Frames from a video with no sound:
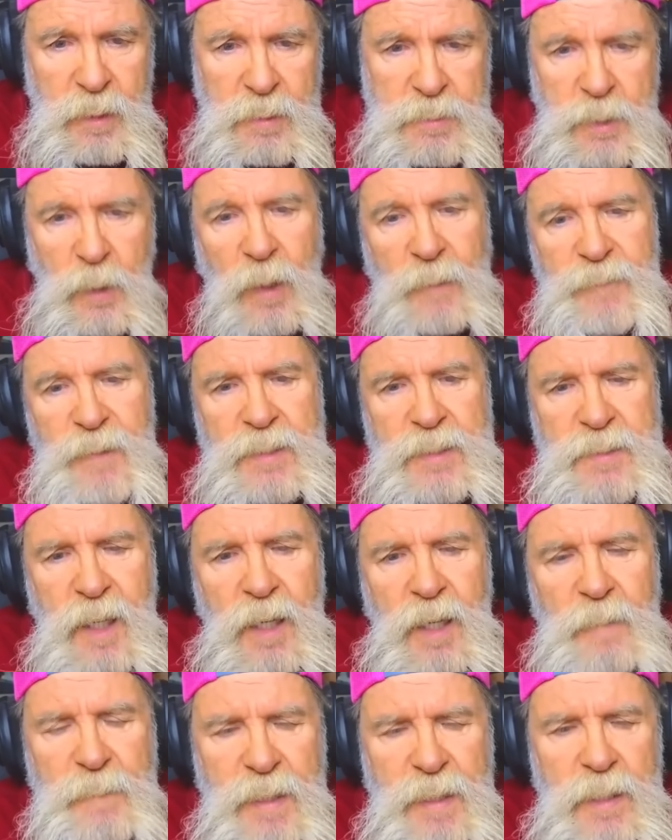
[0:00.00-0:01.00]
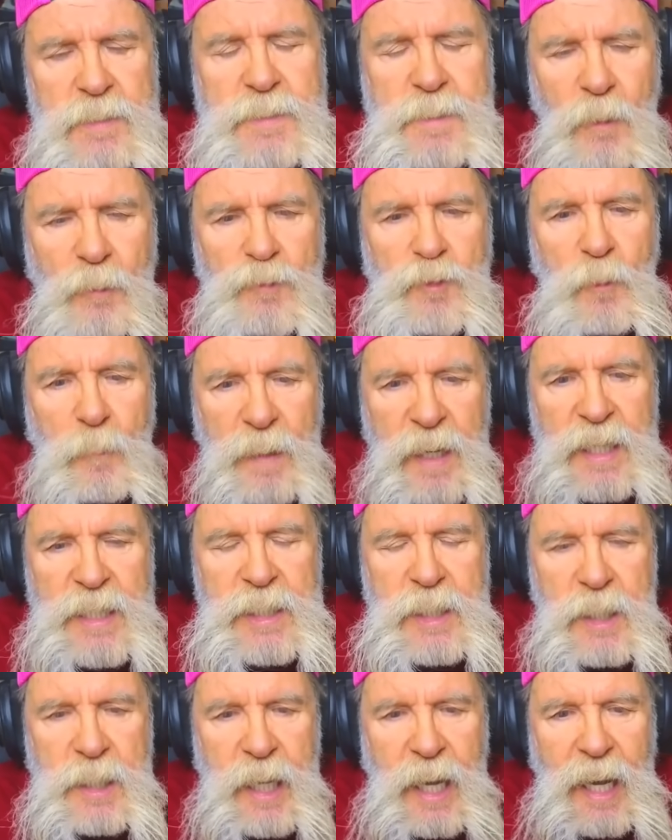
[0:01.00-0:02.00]
So this got to be a social
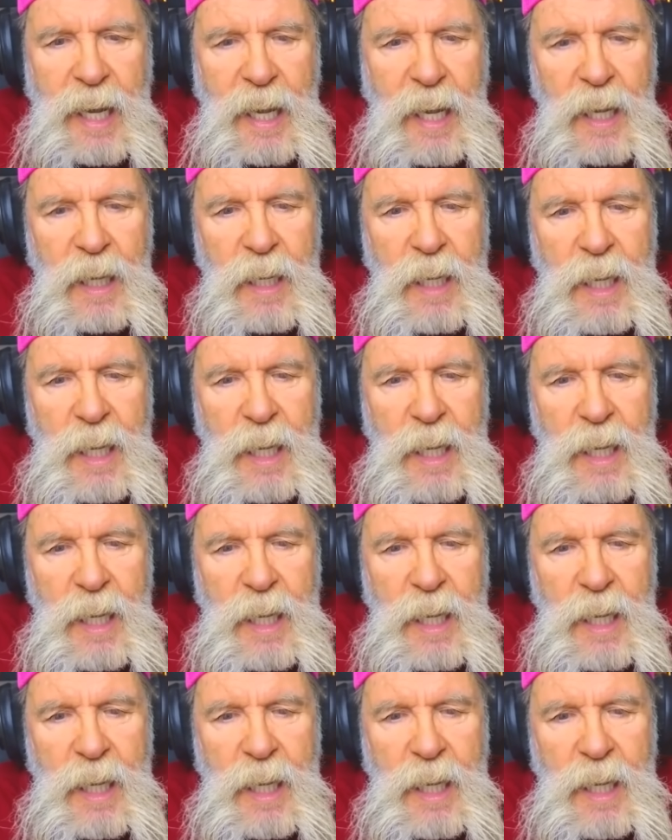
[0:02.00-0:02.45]
media guy,